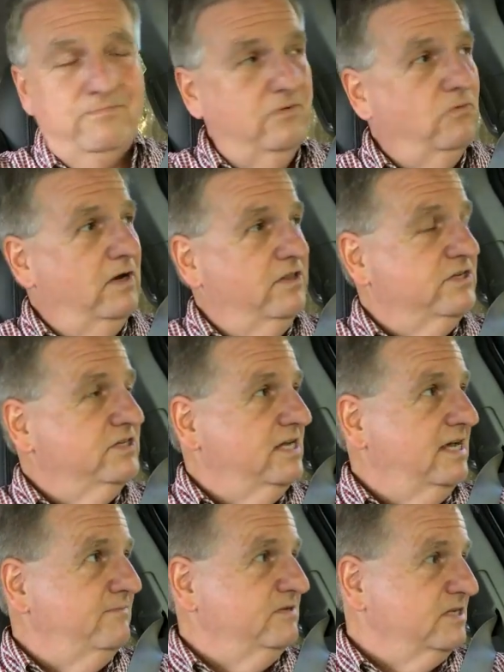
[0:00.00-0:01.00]
one of the
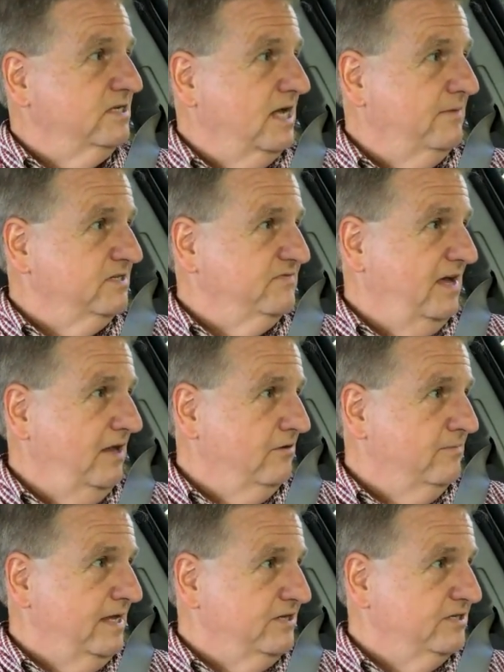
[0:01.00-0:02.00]
same as the Thomas Fowler
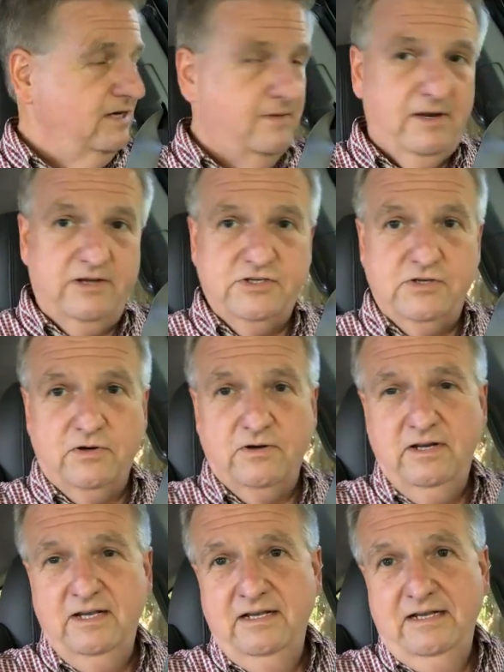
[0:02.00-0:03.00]
Mansion. I'm not sure.
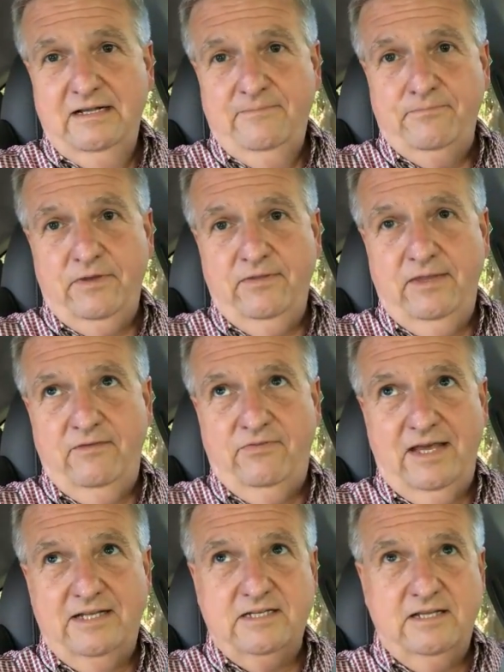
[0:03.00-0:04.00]
But if
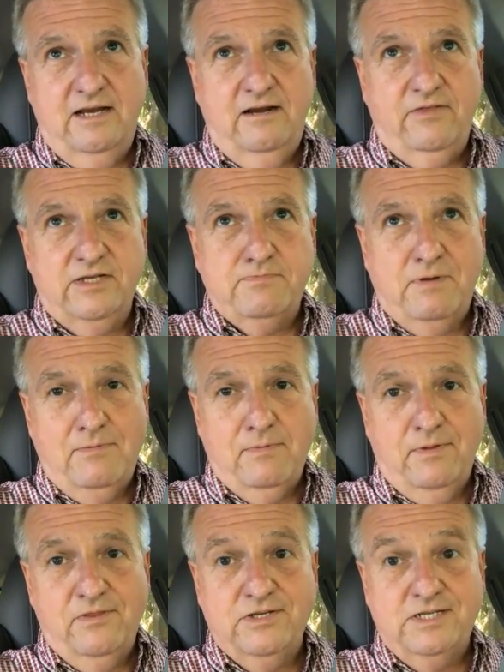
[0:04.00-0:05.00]
that's there, that's
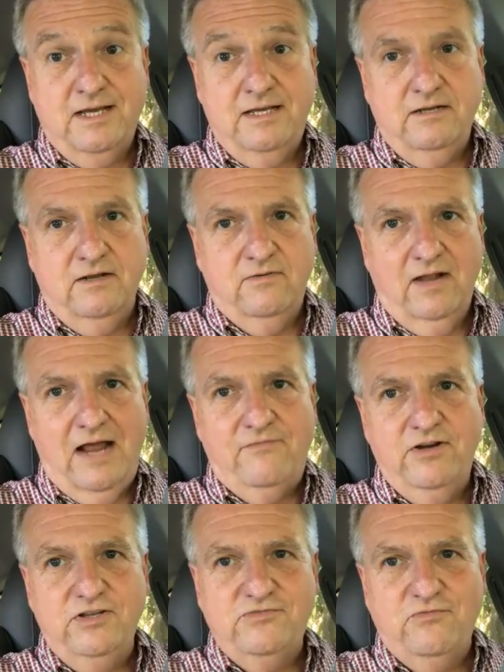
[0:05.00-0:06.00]
probably the site of
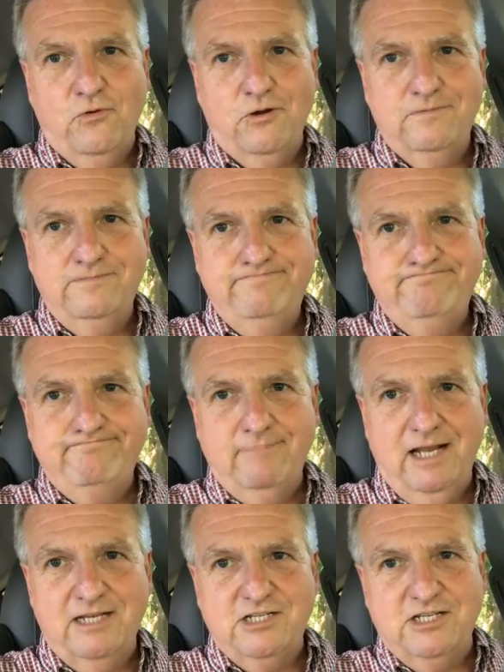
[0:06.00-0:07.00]
Lafferty's fort.
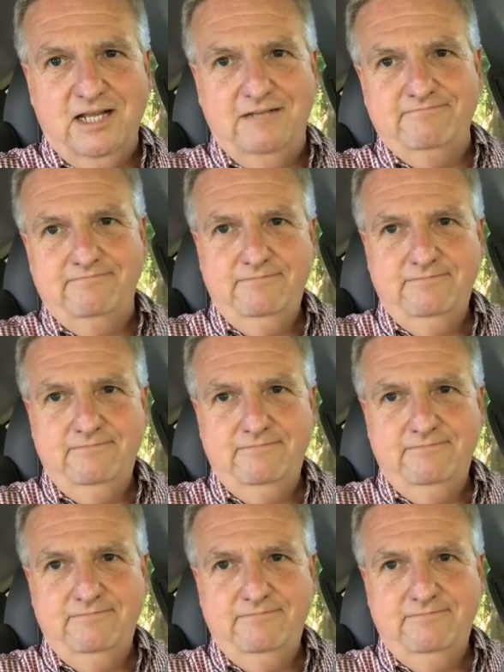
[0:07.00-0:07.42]
Let's see.